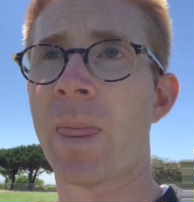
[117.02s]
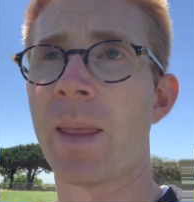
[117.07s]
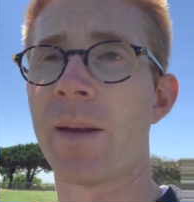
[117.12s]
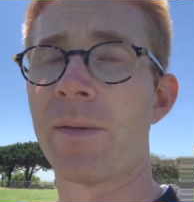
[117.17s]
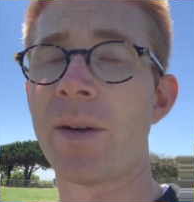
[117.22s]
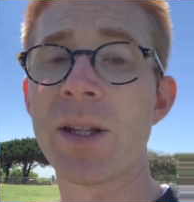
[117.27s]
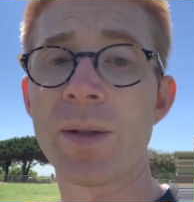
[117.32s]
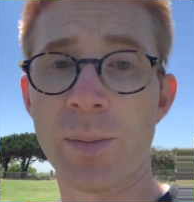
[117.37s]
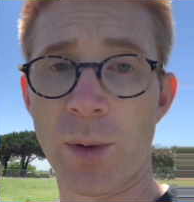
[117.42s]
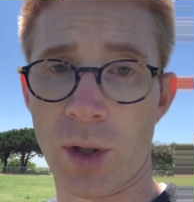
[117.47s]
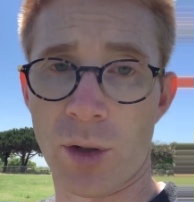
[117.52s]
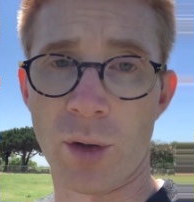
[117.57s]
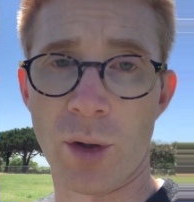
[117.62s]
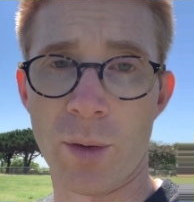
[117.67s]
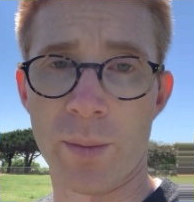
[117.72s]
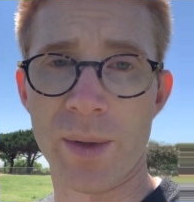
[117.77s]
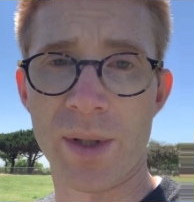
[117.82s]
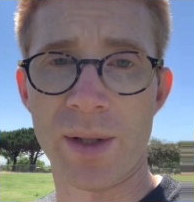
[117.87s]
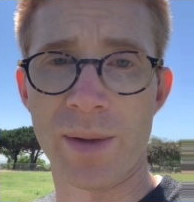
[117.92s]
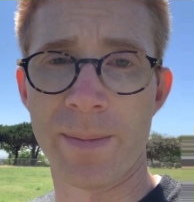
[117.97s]
Facebook
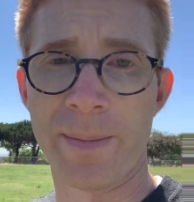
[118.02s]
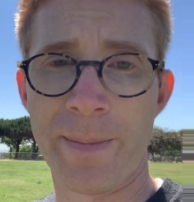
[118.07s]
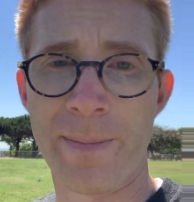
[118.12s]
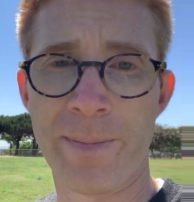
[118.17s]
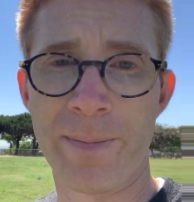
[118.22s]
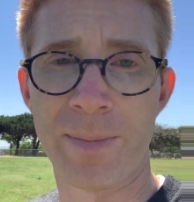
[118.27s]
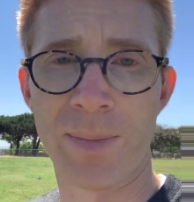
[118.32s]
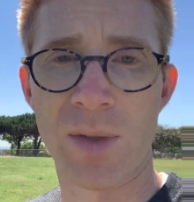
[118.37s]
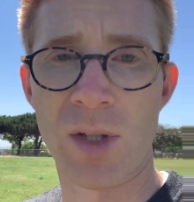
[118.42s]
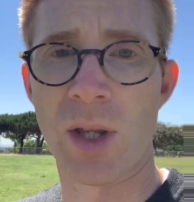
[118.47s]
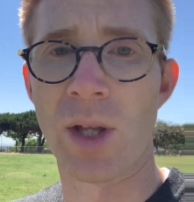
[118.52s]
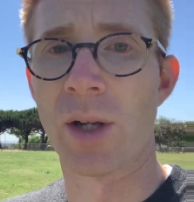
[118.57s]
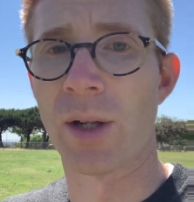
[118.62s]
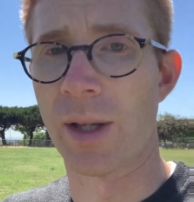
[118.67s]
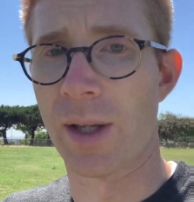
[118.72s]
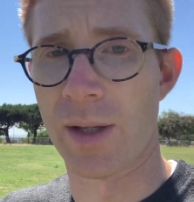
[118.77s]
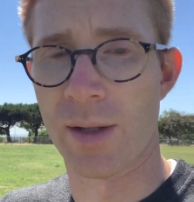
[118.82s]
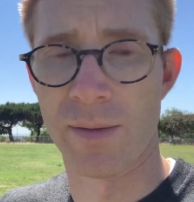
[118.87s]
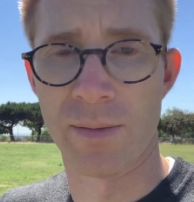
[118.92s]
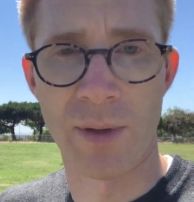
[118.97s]
groups. So there are
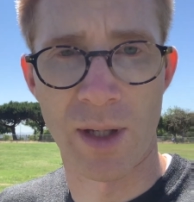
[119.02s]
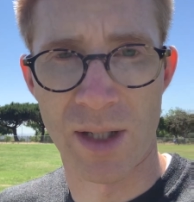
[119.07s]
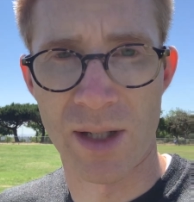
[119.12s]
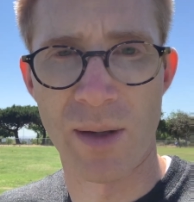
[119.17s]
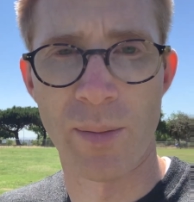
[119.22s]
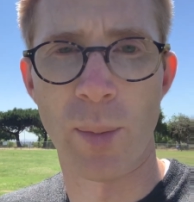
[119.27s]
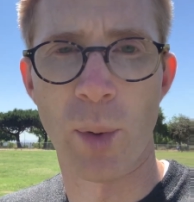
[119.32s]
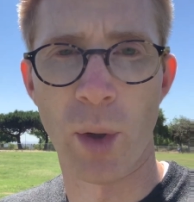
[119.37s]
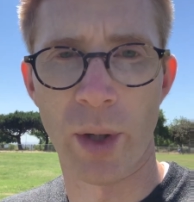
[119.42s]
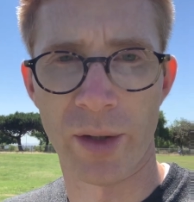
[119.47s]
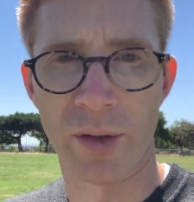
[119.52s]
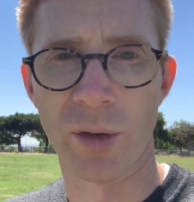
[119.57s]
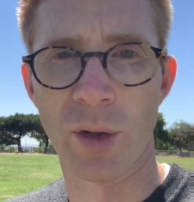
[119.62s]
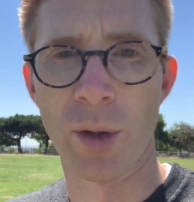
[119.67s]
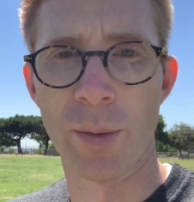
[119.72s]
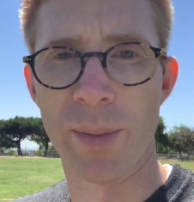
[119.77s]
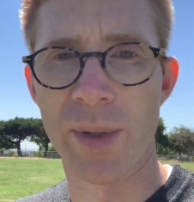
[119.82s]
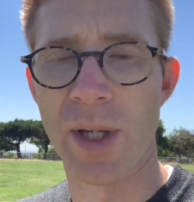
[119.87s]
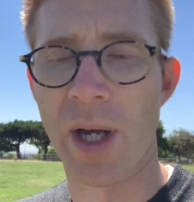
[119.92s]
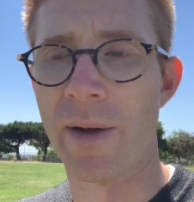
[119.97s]
these support
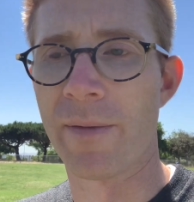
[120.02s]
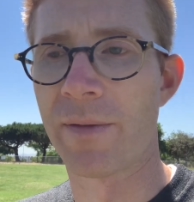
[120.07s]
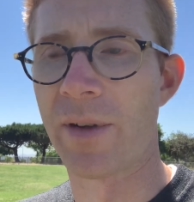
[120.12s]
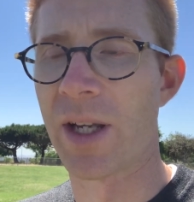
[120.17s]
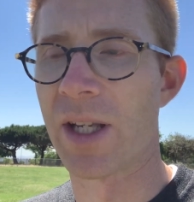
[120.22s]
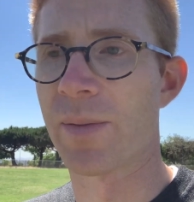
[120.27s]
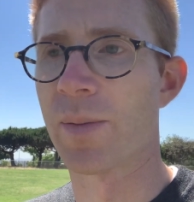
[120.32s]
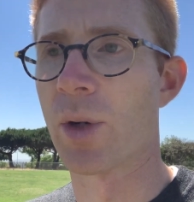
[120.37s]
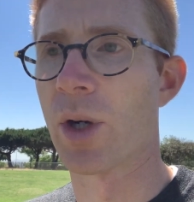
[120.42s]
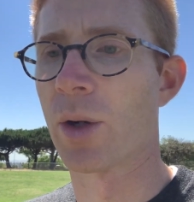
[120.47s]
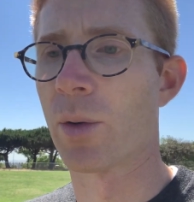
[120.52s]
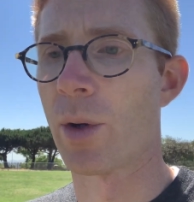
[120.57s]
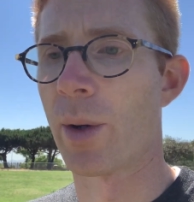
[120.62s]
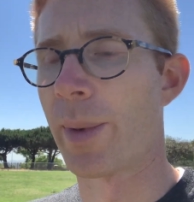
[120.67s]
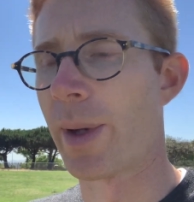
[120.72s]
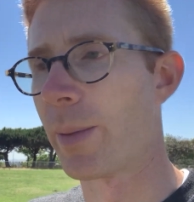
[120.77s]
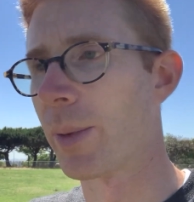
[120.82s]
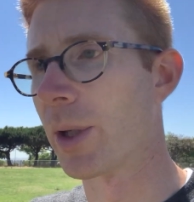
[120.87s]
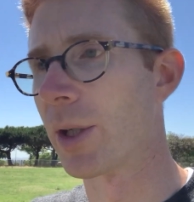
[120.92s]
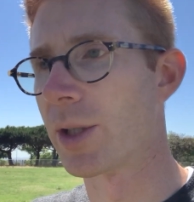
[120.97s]
groups on Facebook where
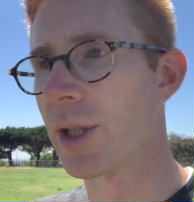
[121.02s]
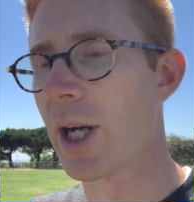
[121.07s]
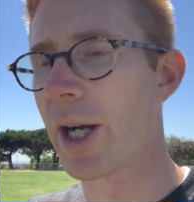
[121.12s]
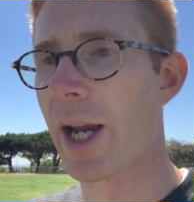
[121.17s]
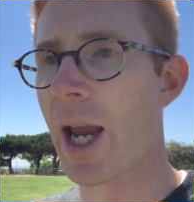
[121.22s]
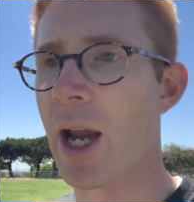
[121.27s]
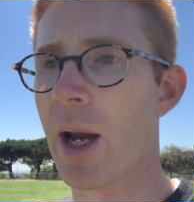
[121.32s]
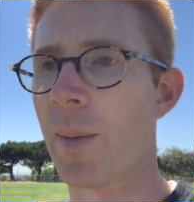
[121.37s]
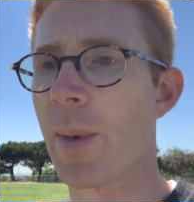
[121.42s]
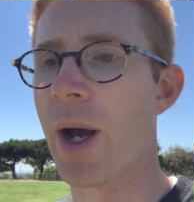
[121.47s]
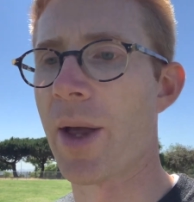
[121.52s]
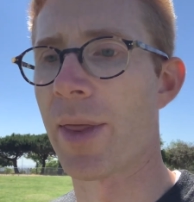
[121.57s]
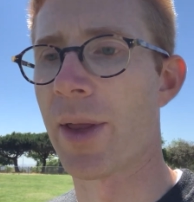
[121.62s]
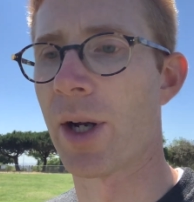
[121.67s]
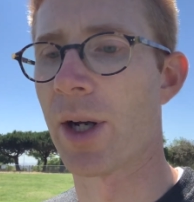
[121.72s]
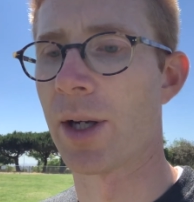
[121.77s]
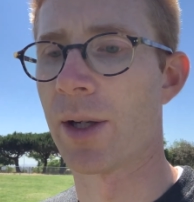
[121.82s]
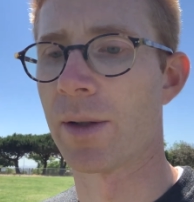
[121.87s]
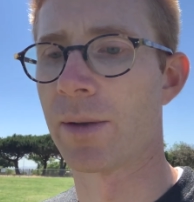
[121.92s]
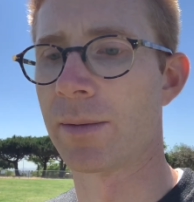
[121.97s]
people are talking about
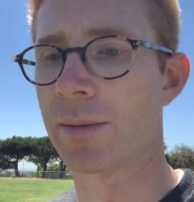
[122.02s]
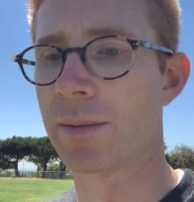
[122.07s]
their